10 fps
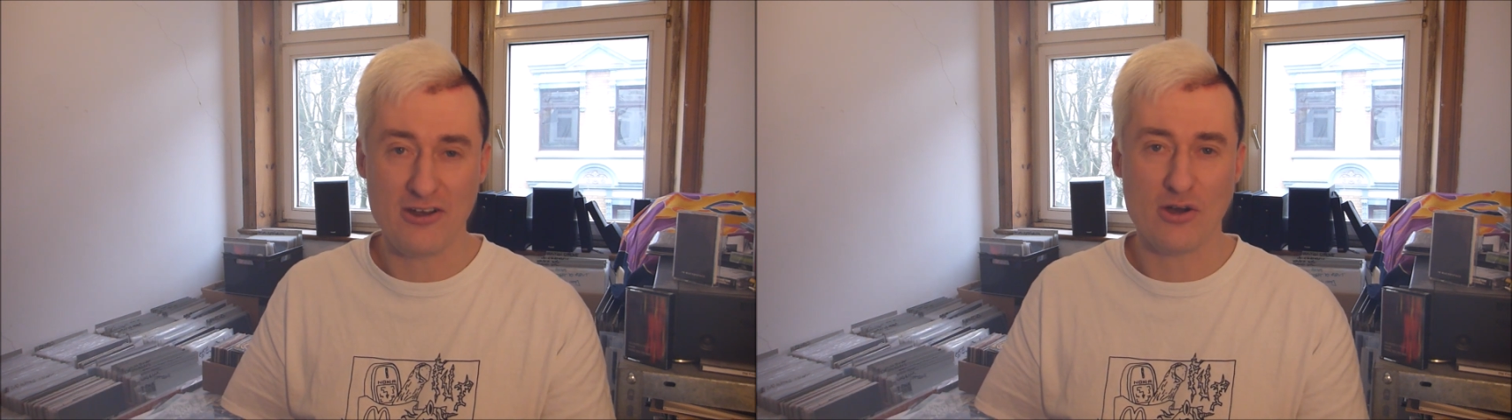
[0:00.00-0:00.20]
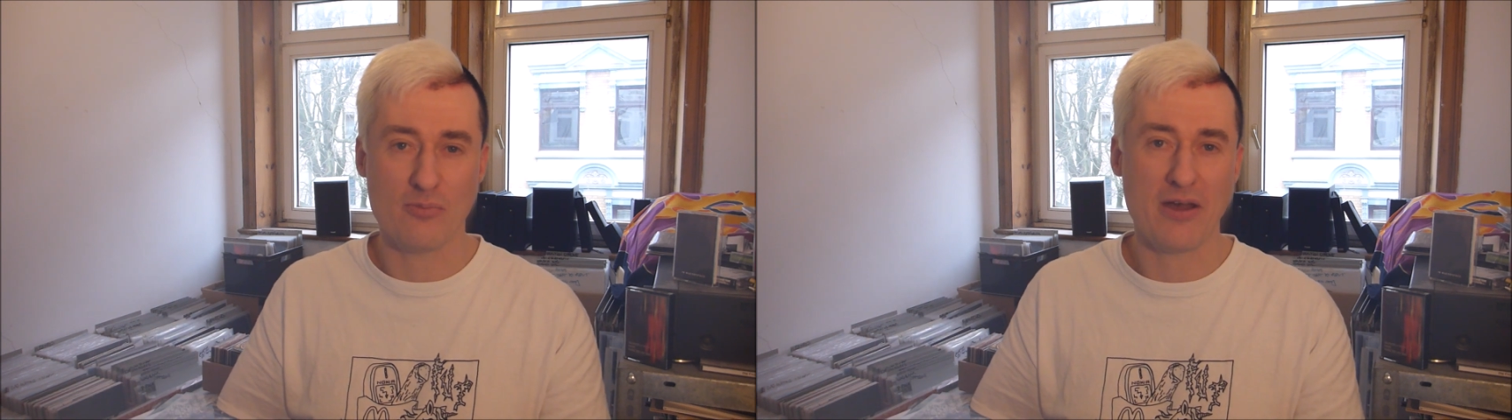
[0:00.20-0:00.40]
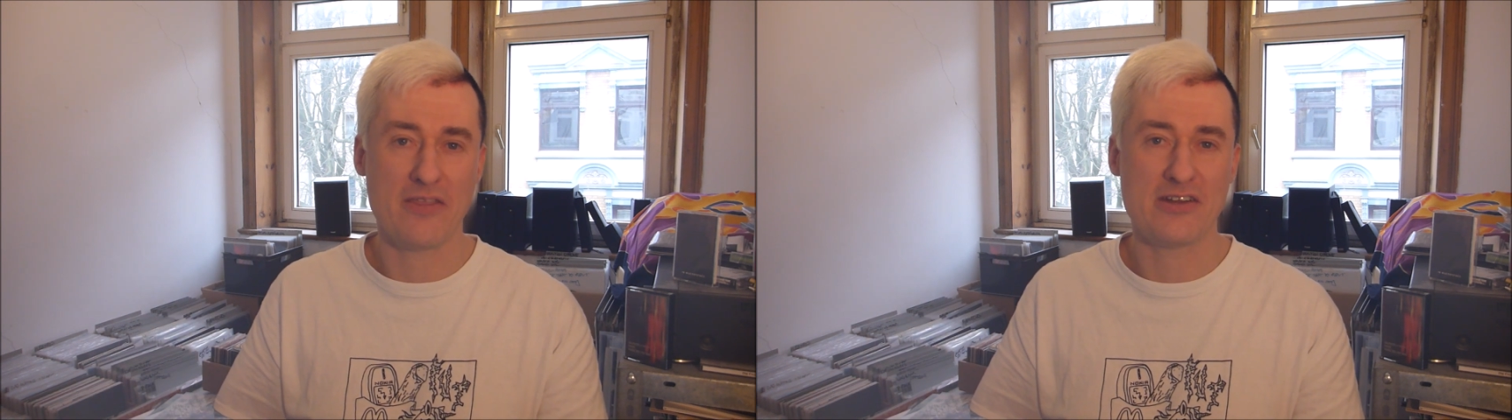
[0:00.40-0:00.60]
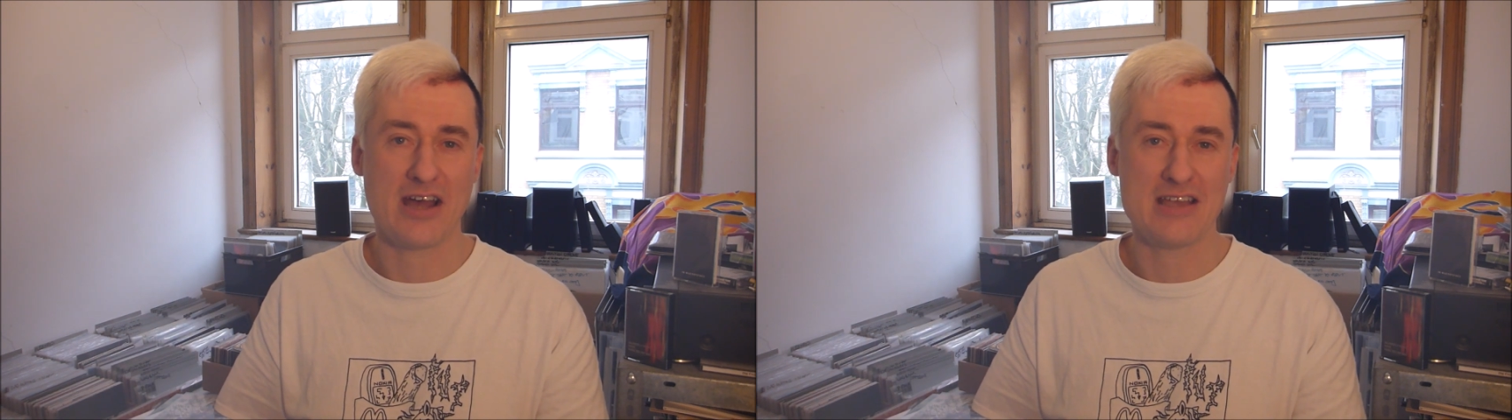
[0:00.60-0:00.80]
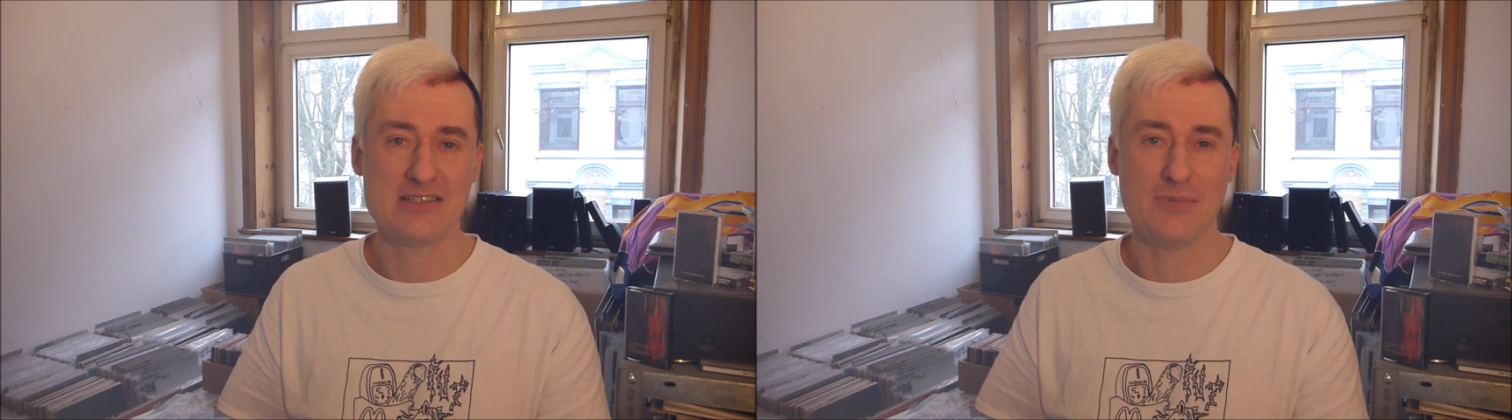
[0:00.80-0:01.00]
Window by the
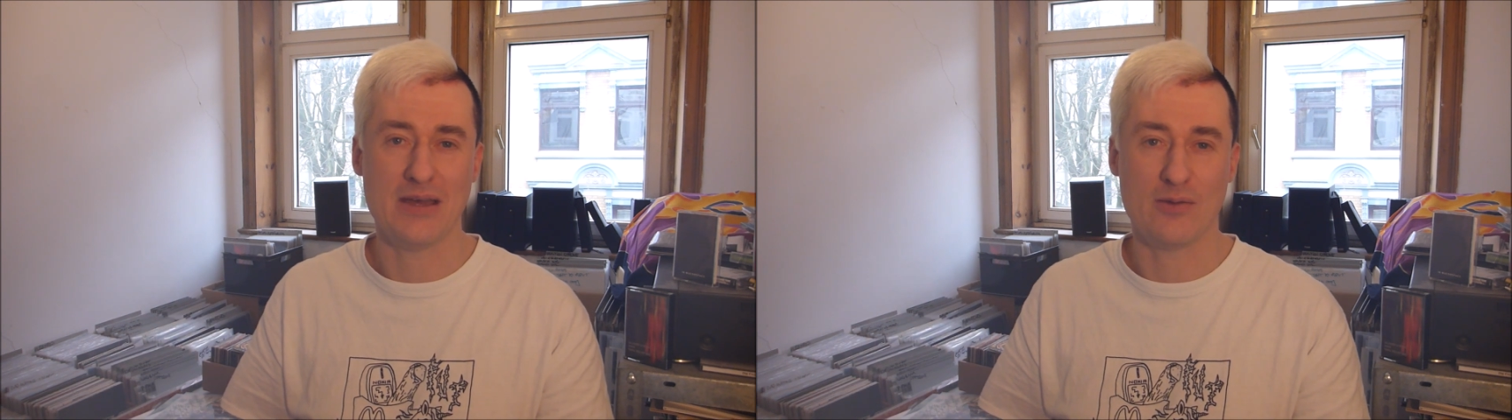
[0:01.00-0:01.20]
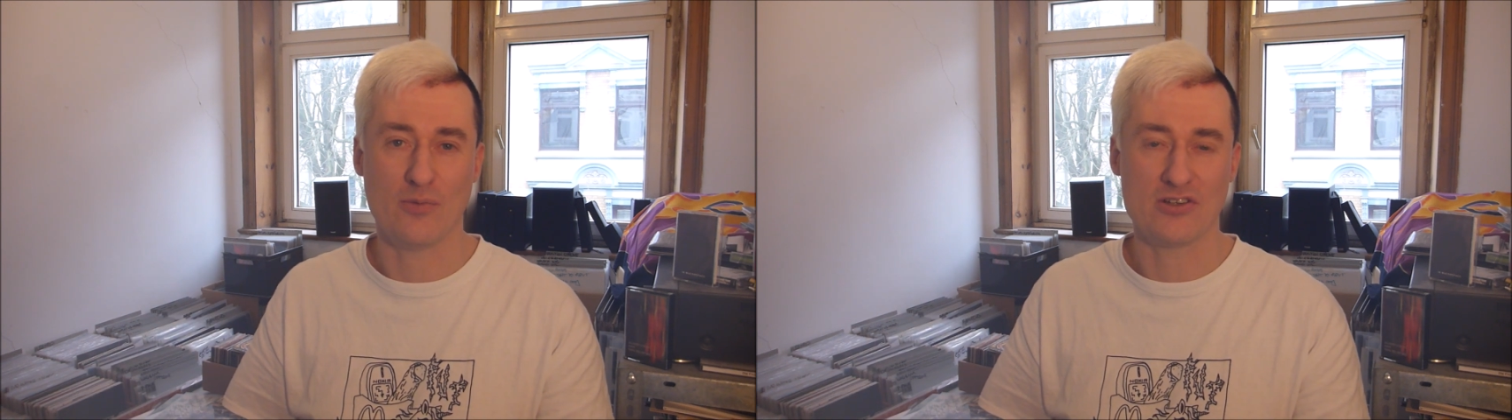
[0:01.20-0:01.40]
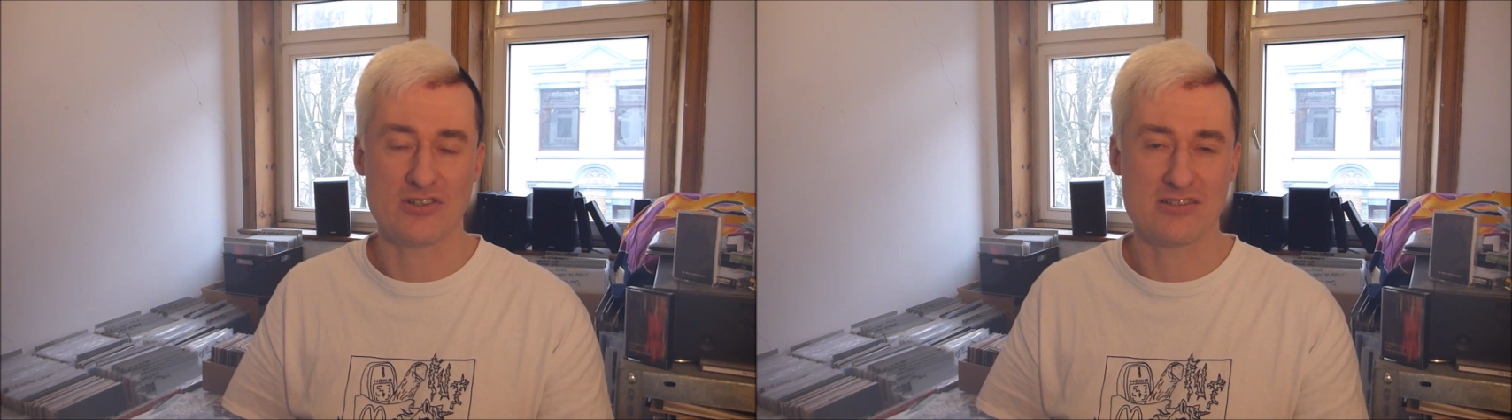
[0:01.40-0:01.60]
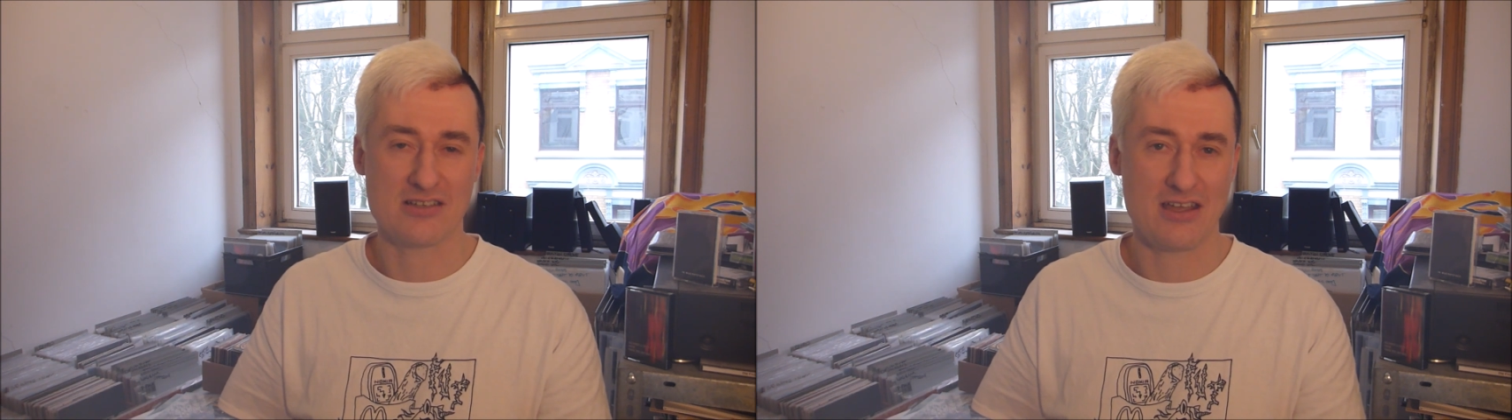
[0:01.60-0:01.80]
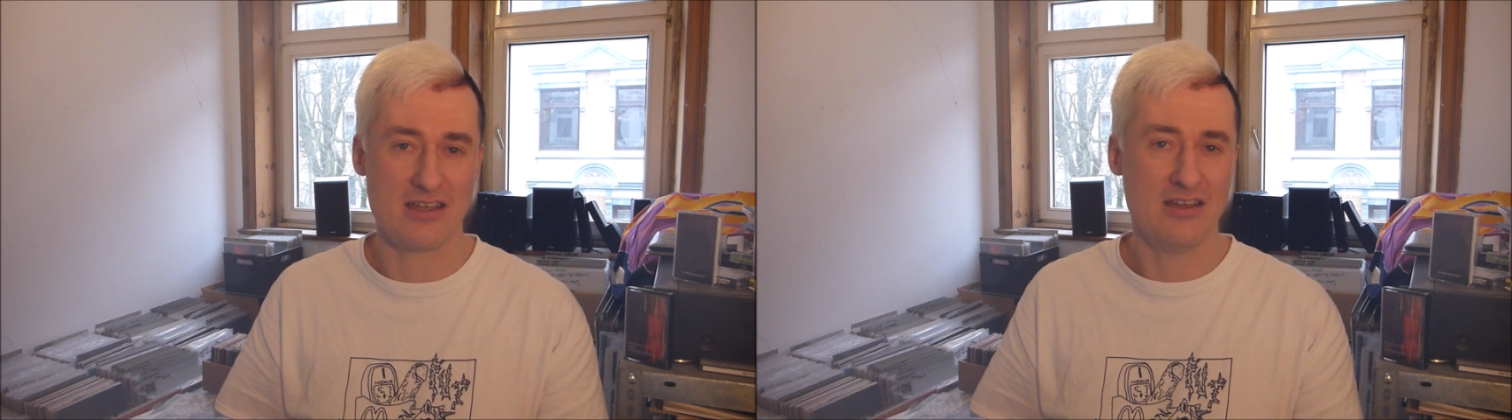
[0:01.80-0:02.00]
Dice Man, which
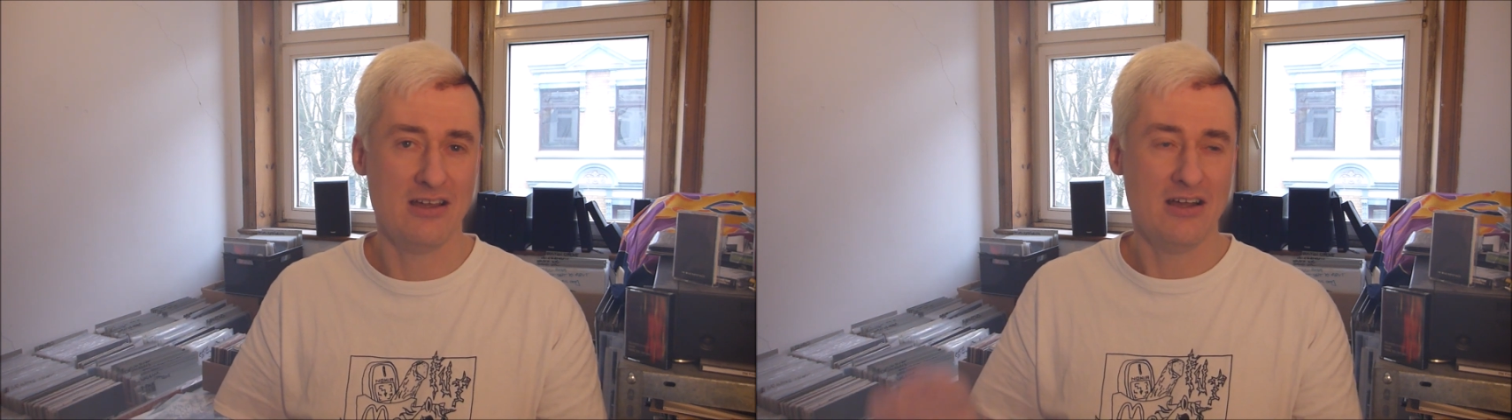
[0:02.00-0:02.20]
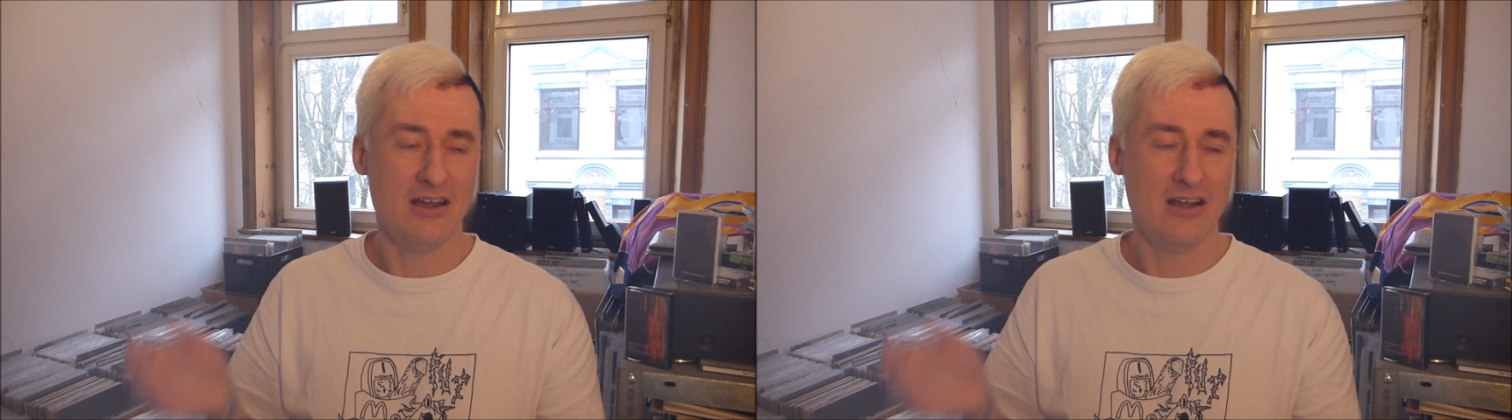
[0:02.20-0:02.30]
is a